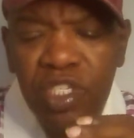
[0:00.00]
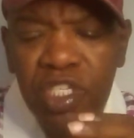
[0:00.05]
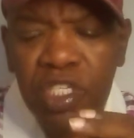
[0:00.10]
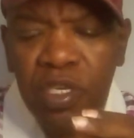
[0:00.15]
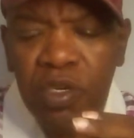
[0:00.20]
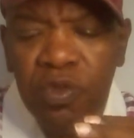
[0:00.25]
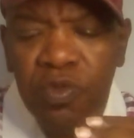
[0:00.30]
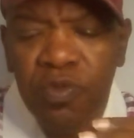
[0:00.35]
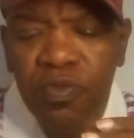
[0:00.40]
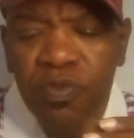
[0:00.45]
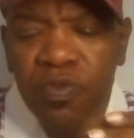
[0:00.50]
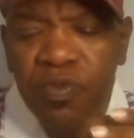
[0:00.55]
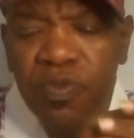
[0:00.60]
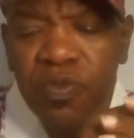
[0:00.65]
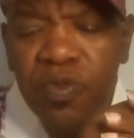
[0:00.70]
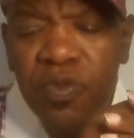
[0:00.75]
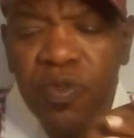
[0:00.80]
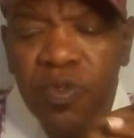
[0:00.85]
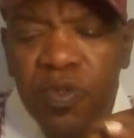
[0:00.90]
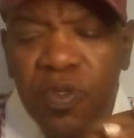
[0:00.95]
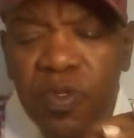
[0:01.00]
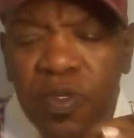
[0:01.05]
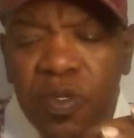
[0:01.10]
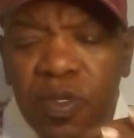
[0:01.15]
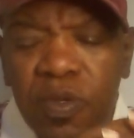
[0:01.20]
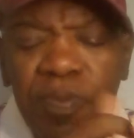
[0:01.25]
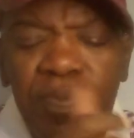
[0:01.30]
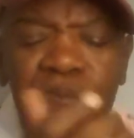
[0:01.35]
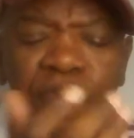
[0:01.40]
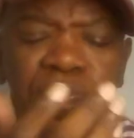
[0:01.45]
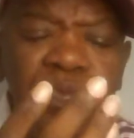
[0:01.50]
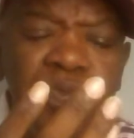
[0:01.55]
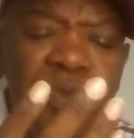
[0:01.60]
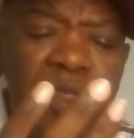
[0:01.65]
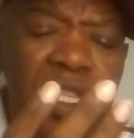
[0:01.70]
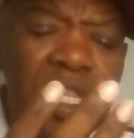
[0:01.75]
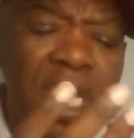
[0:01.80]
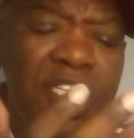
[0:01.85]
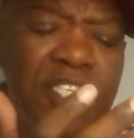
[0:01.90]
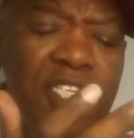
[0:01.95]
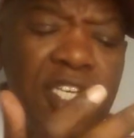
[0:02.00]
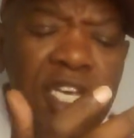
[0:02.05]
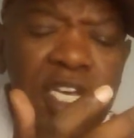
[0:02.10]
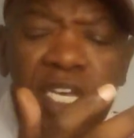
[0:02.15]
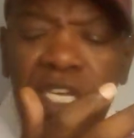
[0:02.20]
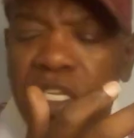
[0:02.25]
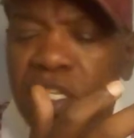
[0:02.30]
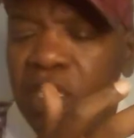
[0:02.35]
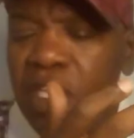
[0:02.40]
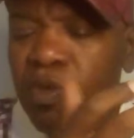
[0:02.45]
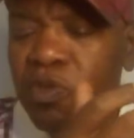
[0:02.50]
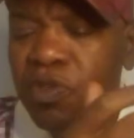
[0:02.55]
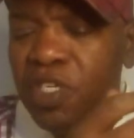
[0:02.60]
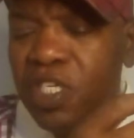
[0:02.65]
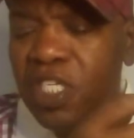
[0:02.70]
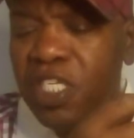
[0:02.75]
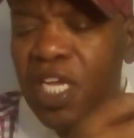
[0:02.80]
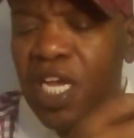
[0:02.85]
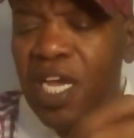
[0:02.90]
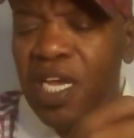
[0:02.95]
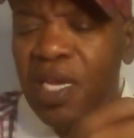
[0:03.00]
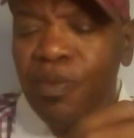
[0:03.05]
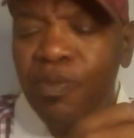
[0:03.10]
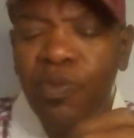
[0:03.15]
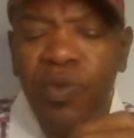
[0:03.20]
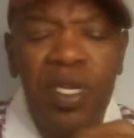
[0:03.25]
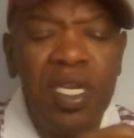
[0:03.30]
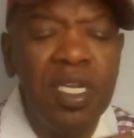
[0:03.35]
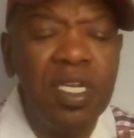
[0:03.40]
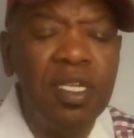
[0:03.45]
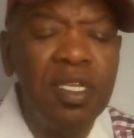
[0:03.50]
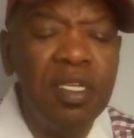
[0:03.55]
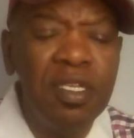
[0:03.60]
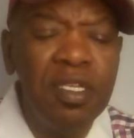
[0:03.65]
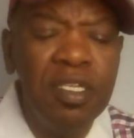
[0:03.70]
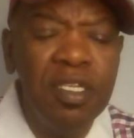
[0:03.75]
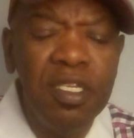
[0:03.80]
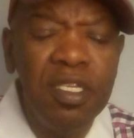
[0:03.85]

So, let's say there was a time when,